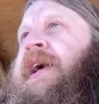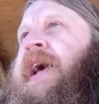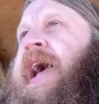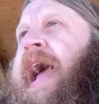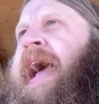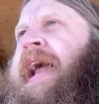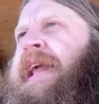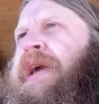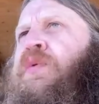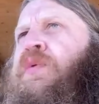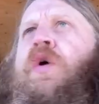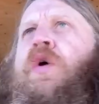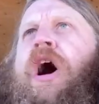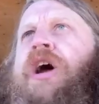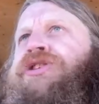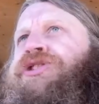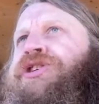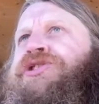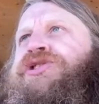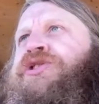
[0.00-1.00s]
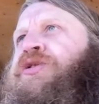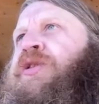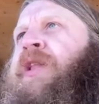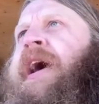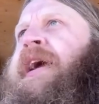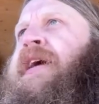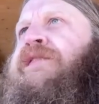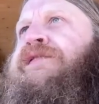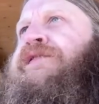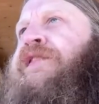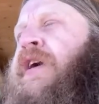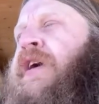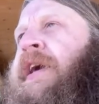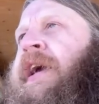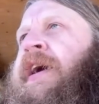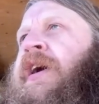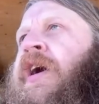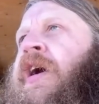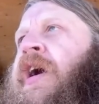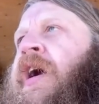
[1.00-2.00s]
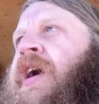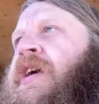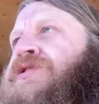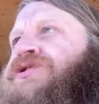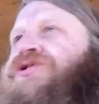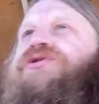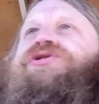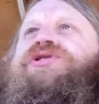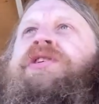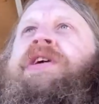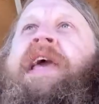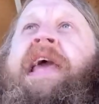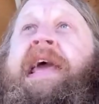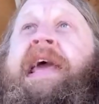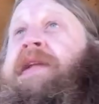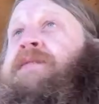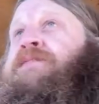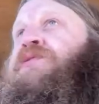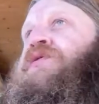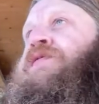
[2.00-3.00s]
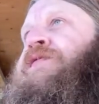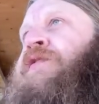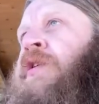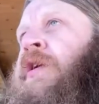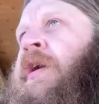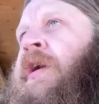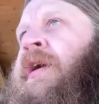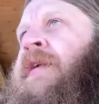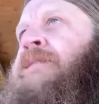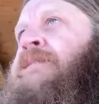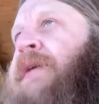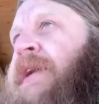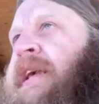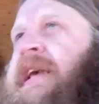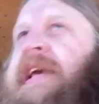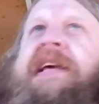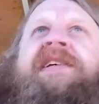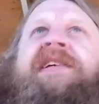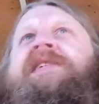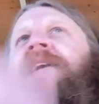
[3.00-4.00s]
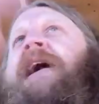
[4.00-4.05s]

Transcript: And he watches her like a fucking hawk, so she can't move on, but he's